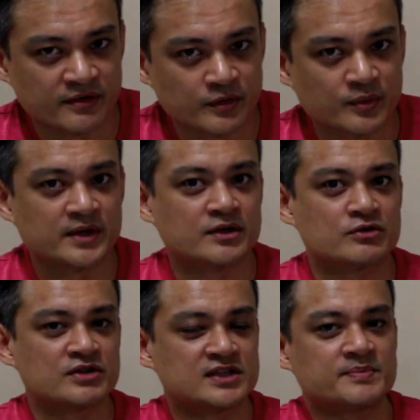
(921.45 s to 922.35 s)
If you want a
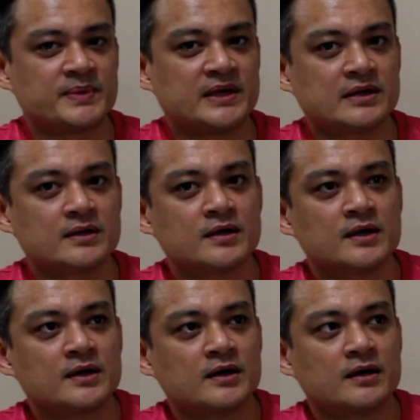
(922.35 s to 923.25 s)
crispy,
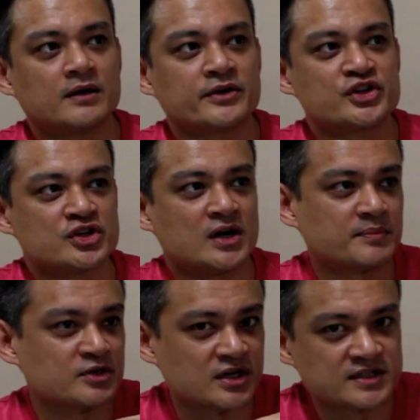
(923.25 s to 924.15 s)

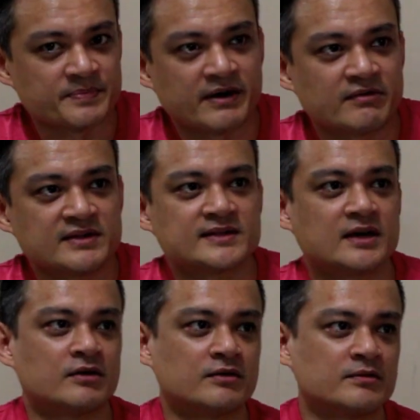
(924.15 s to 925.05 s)
sharp, transparent
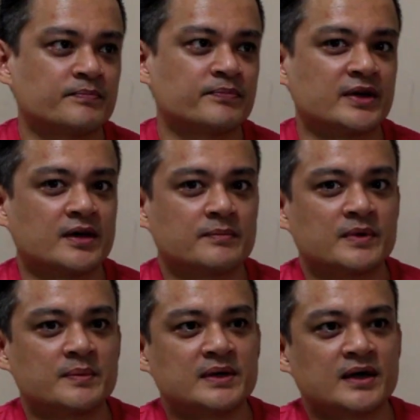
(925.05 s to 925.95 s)
sound, yeah,
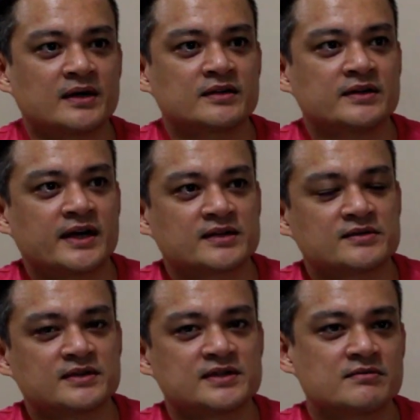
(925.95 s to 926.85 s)
maybe other decks
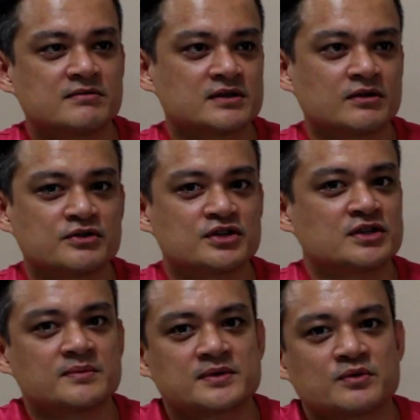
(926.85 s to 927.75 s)
with the Cirrus Logic
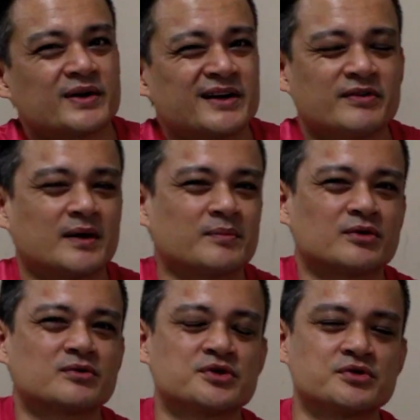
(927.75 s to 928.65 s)
chips, whatever, I'm
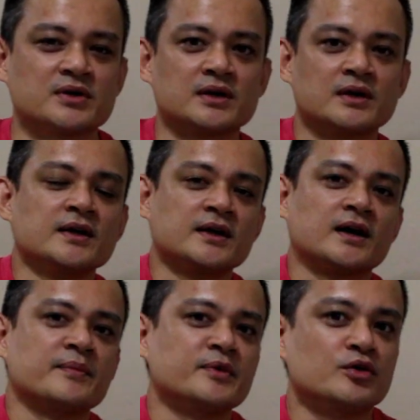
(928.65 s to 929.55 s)
not too sure,
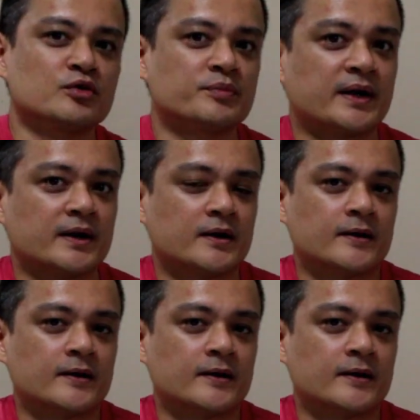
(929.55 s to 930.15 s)
I'm new, but